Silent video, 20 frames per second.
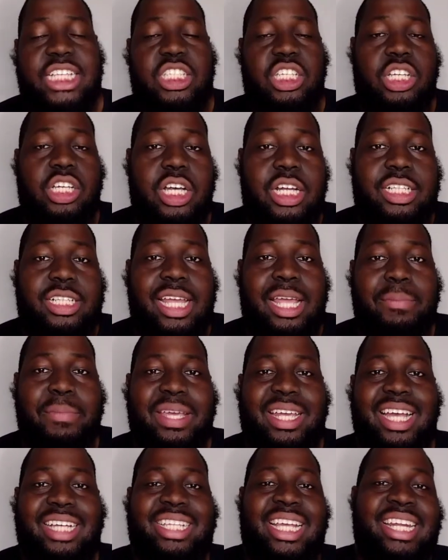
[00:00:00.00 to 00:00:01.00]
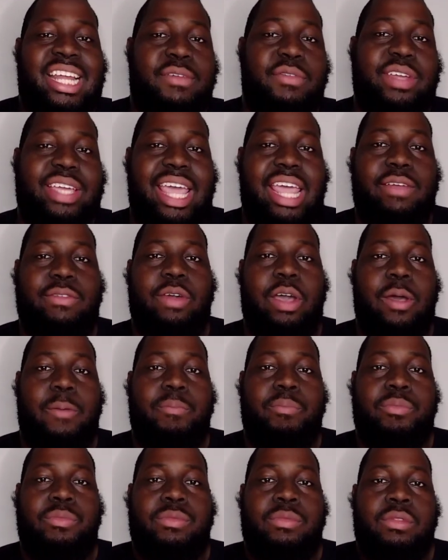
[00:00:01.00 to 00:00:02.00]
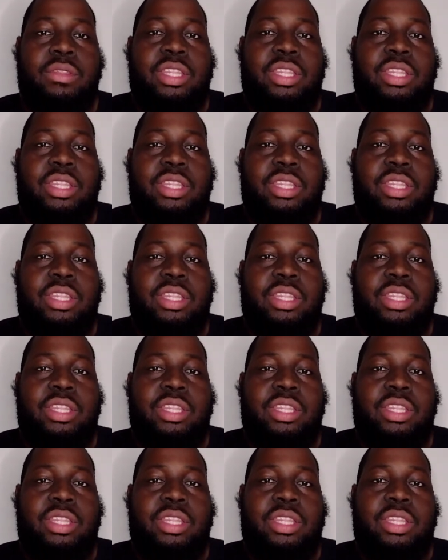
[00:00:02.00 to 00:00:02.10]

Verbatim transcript: It's a good thing because they never gave up.